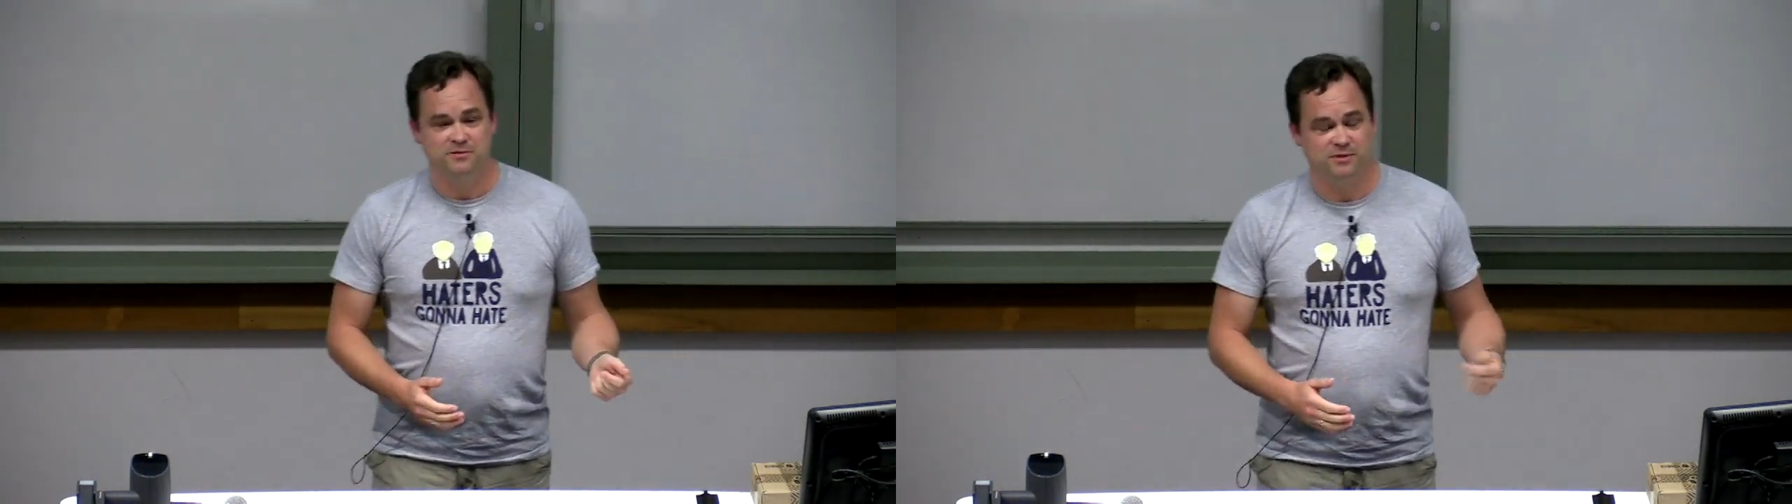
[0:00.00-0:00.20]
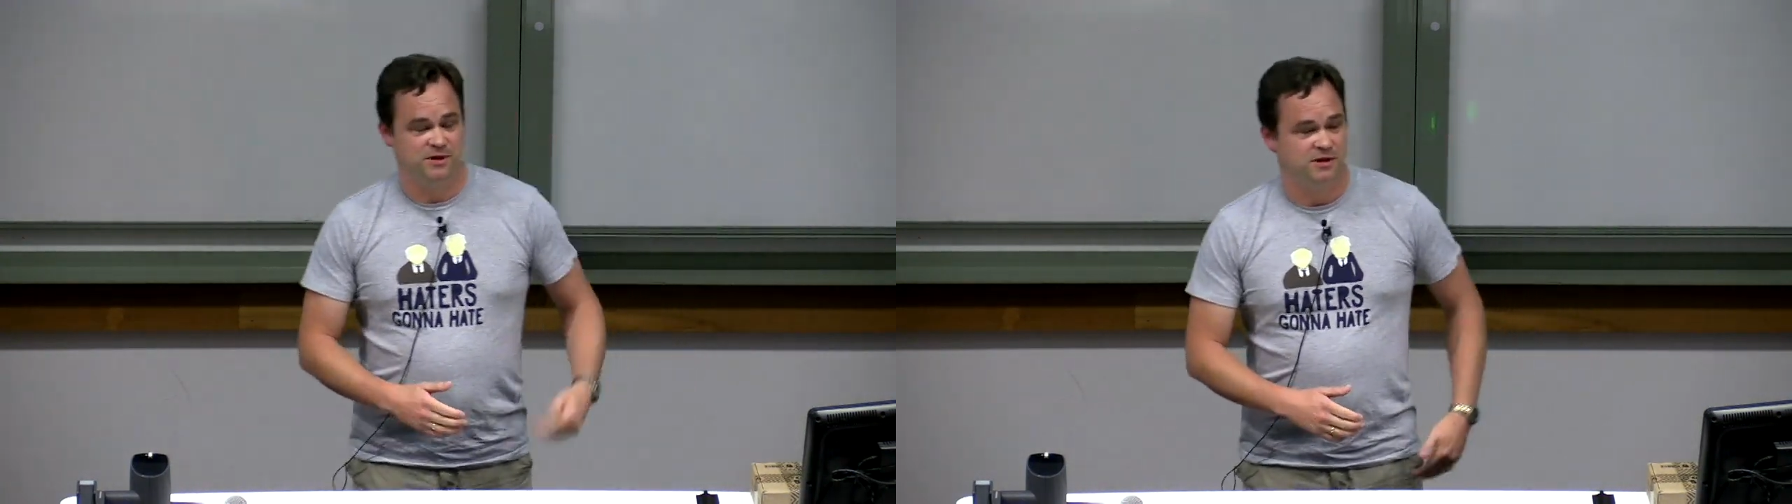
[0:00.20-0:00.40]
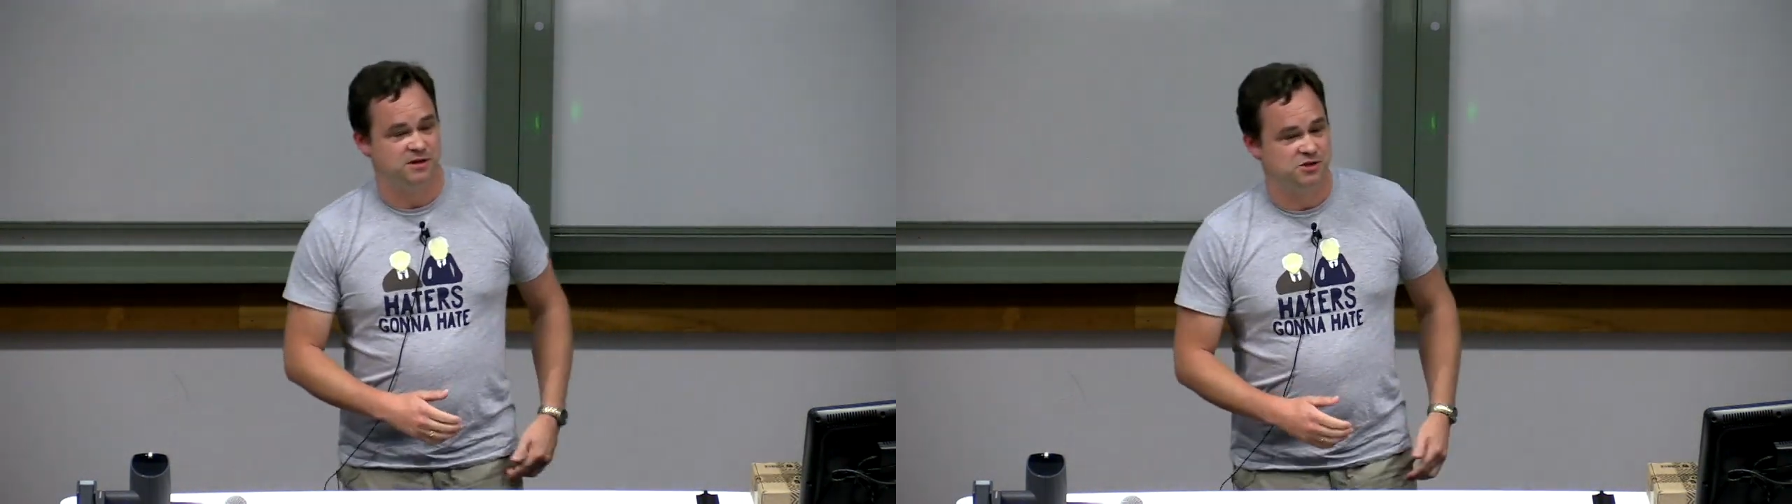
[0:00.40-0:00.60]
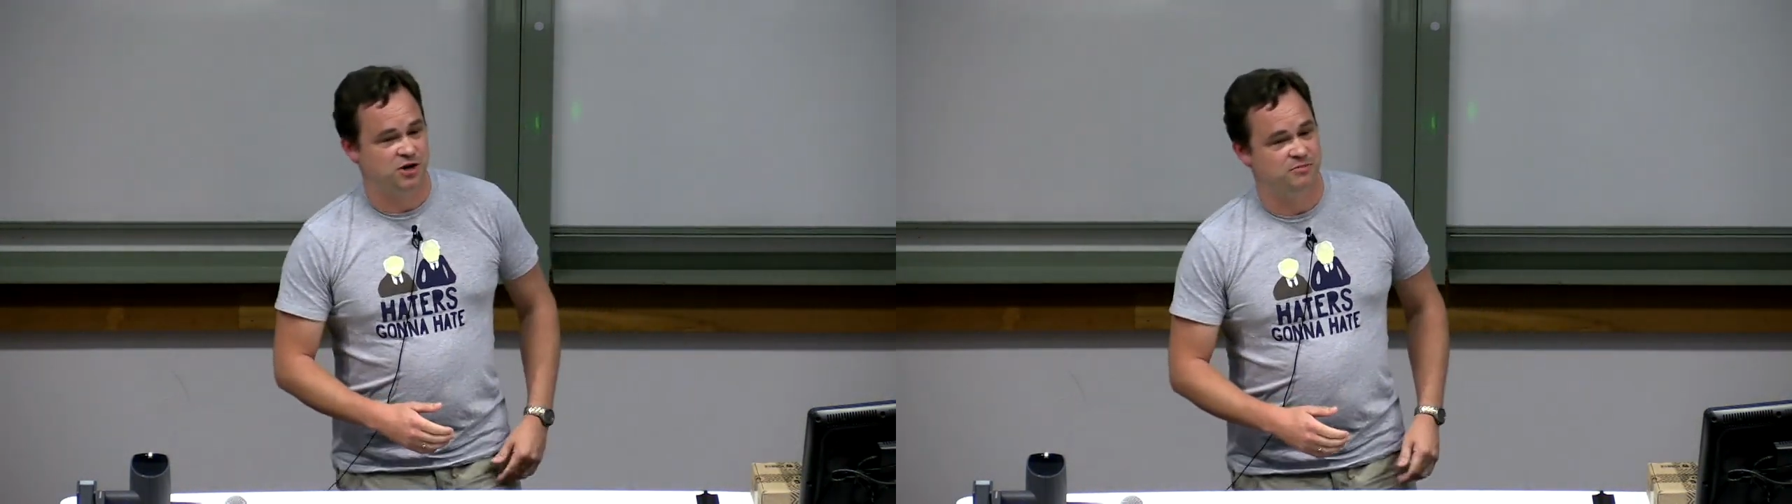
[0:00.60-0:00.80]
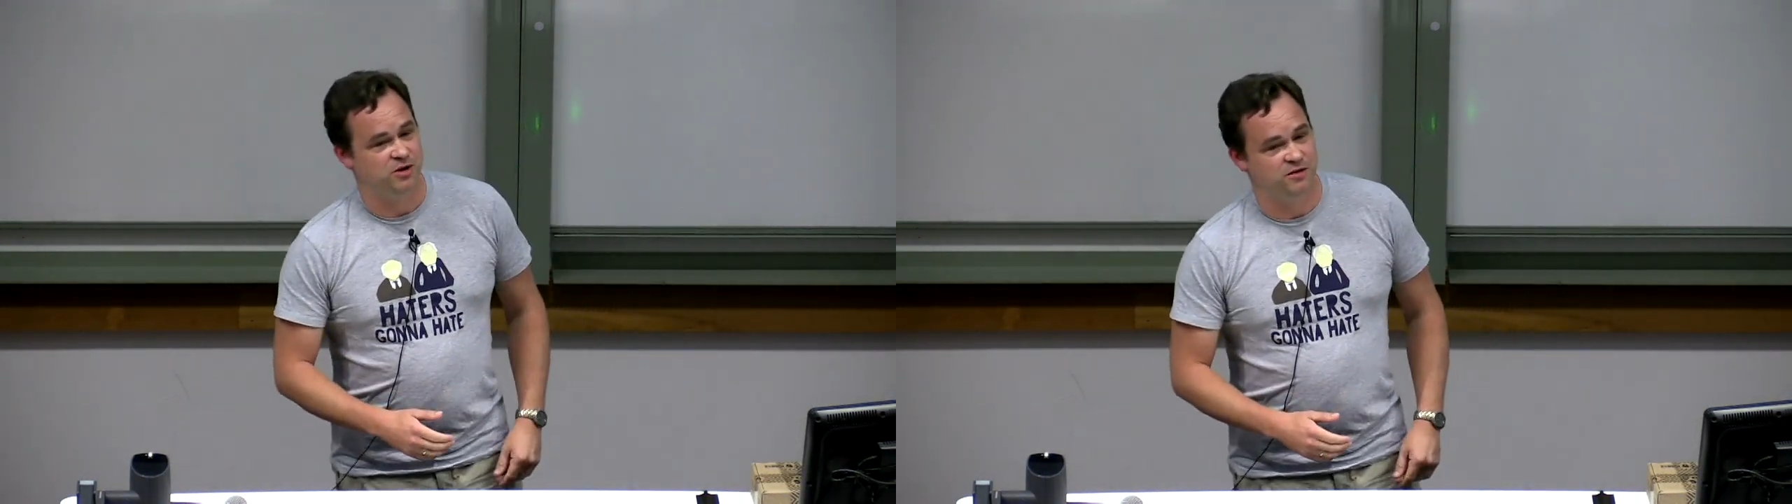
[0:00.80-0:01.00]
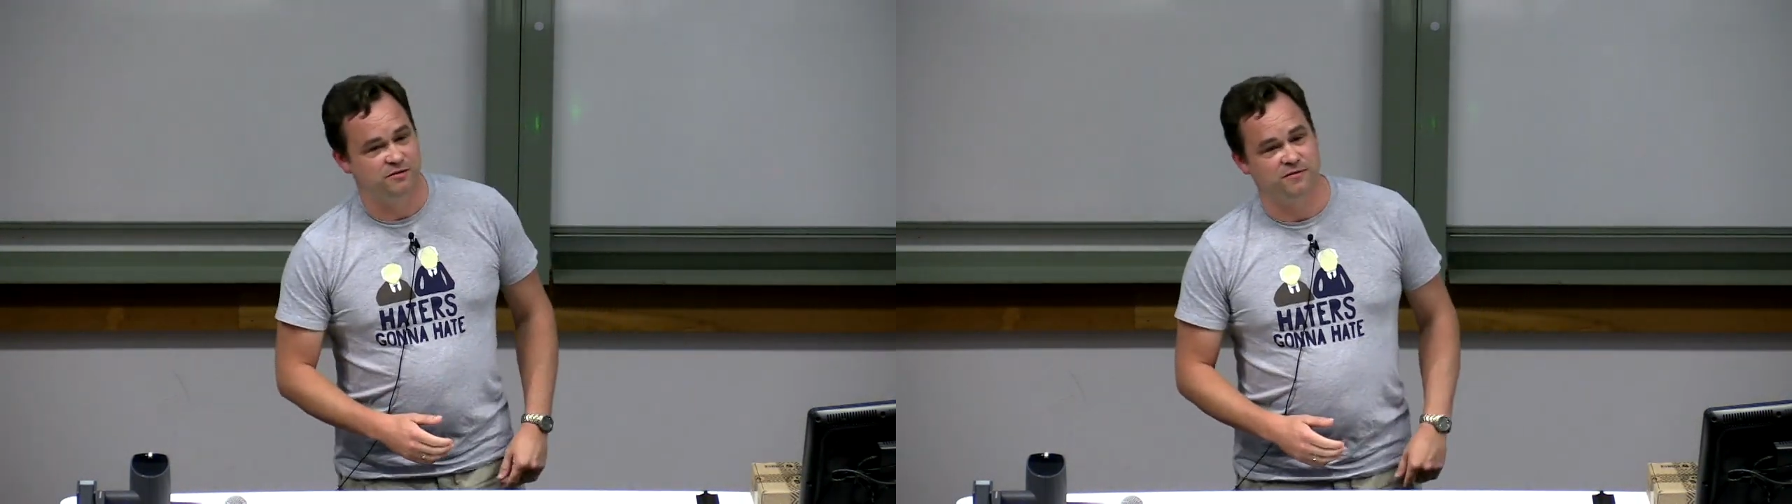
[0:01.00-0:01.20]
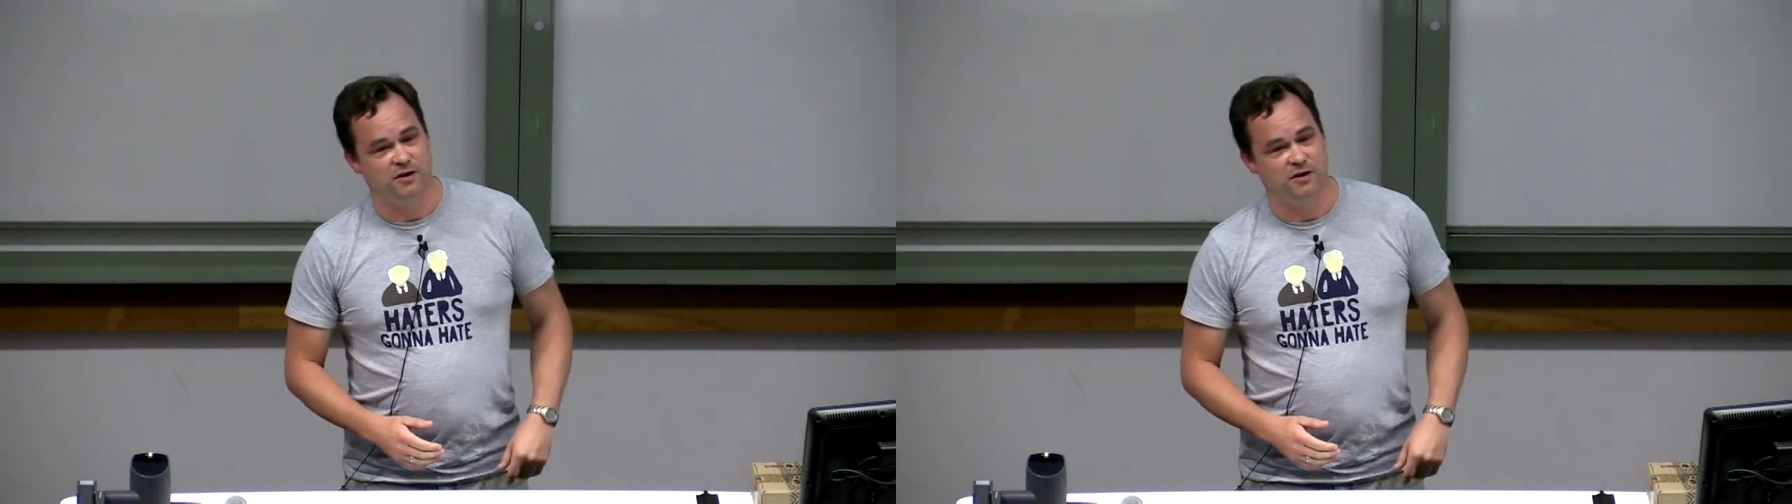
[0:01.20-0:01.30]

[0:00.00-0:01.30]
that it can show me on the